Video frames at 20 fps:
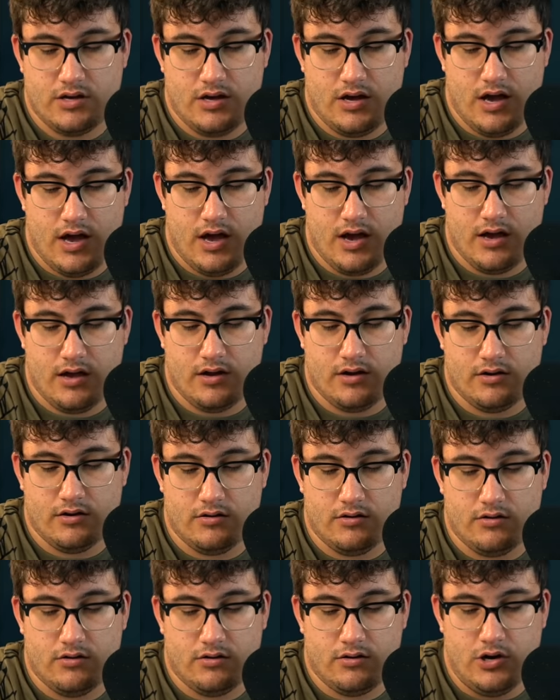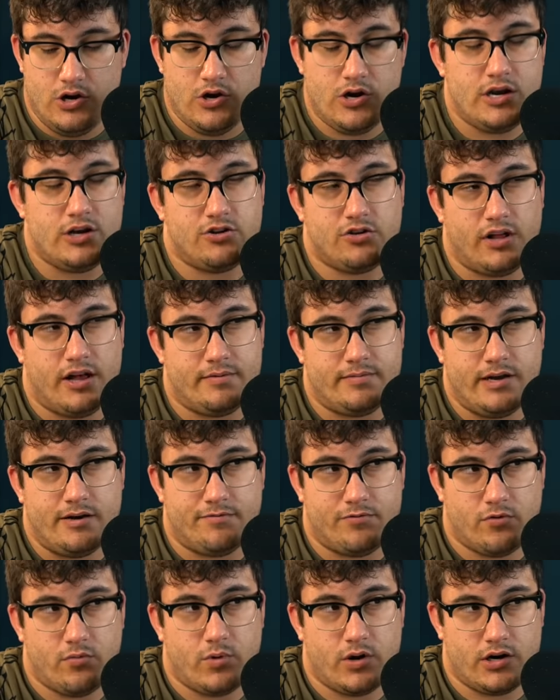and you need your laptop
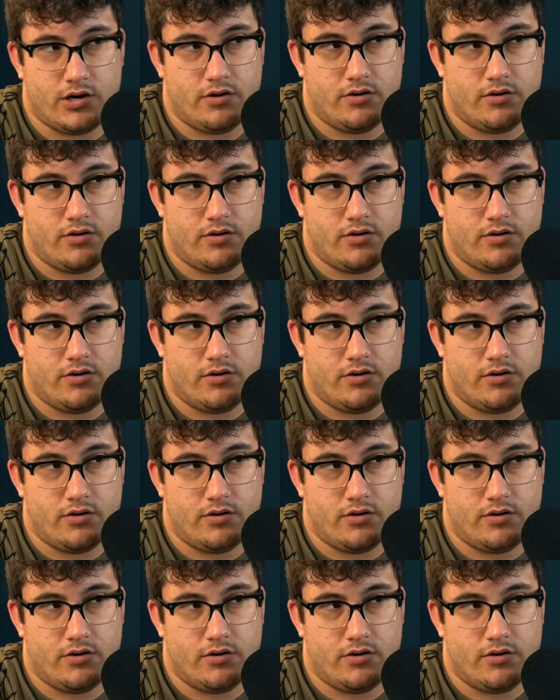for work,